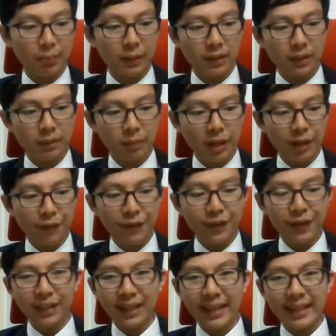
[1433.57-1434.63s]
But My
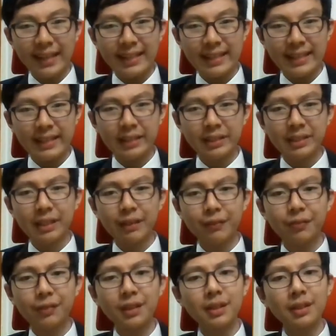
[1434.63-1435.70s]
Fair Lady is
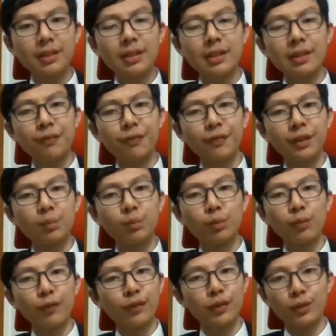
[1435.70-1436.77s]
definitely a fun
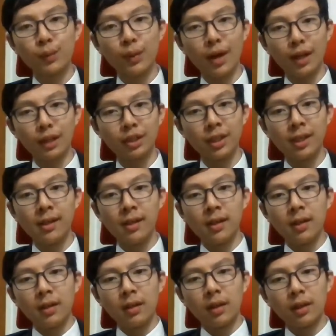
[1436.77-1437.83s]
movie to watch.
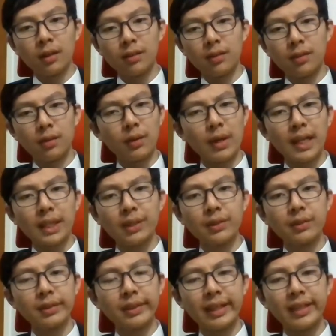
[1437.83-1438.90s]
Also, I
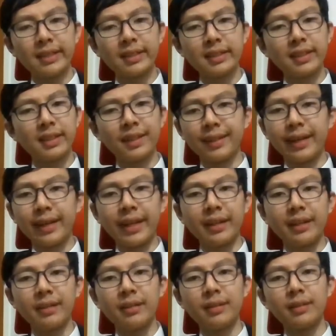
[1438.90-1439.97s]
don't, I didn't like